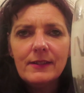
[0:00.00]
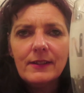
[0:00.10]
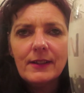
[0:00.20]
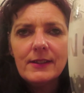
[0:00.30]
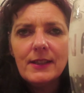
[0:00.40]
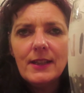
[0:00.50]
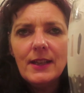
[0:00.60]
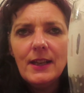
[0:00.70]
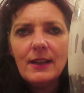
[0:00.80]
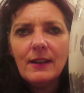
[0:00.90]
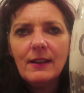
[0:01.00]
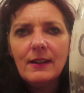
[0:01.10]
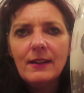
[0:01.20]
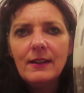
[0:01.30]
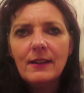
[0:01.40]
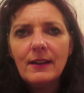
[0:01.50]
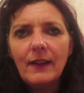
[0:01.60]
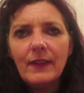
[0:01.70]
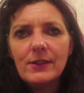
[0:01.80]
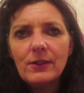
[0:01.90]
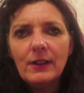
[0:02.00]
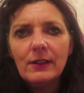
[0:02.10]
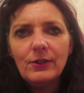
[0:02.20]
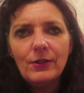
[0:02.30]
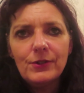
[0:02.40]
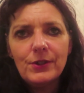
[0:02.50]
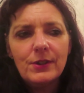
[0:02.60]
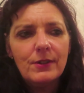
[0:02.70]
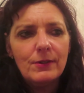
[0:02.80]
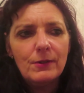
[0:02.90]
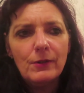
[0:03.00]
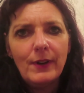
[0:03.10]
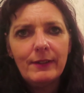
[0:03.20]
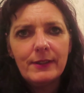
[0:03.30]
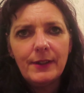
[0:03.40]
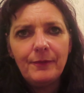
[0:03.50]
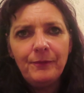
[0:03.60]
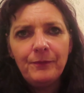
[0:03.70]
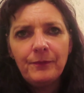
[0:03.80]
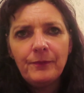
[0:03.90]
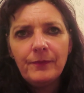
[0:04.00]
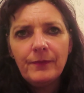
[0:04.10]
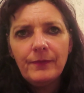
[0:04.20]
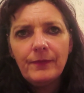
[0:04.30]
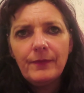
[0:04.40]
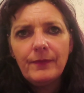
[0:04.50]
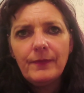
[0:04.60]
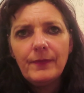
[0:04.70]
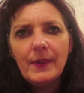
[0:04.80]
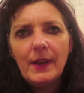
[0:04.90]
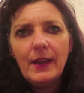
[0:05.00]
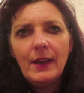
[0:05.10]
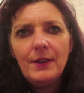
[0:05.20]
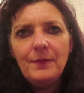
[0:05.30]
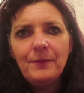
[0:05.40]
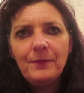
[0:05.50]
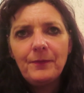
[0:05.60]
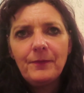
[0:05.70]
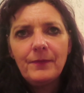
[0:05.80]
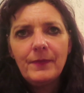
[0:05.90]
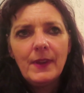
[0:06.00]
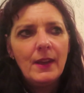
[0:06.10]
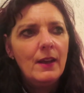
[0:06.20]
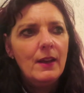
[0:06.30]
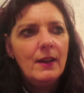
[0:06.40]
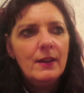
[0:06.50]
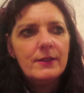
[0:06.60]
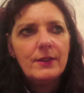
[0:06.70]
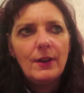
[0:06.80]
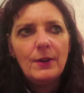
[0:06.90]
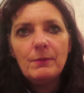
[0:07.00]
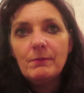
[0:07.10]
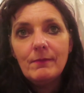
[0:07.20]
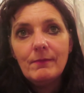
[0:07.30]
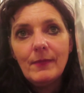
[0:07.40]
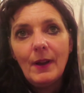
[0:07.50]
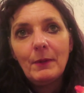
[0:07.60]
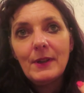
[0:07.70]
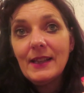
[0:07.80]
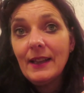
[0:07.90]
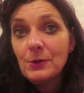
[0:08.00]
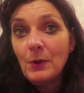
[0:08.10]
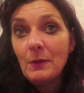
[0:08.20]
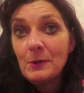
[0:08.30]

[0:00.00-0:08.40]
You can see Nick, and it's got little dots all around it. There you go. So I'm going to take that to work